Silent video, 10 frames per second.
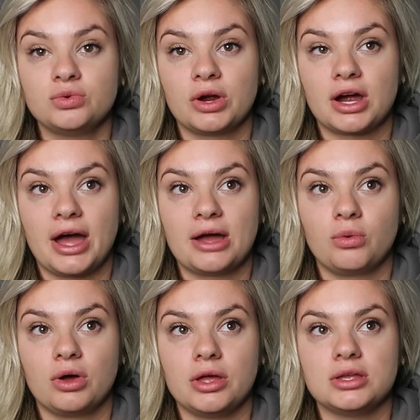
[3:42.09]
where I
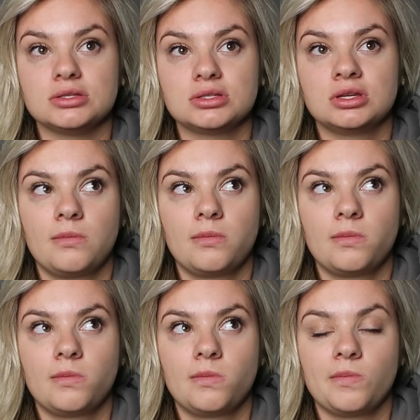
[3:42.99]
was
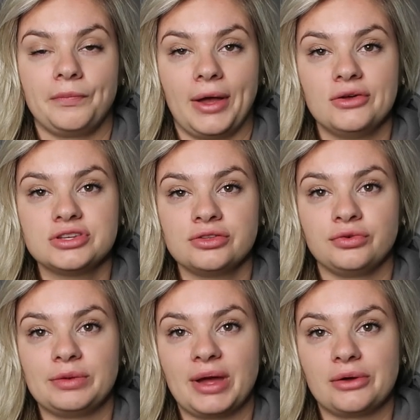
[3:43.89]
on the
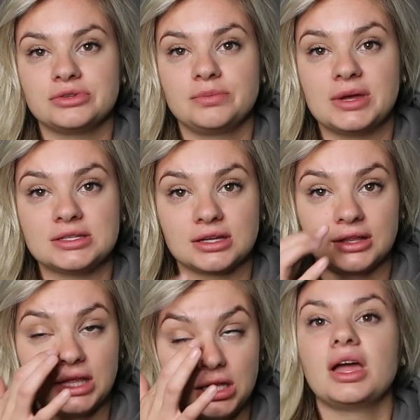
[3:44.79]
rebound, basically.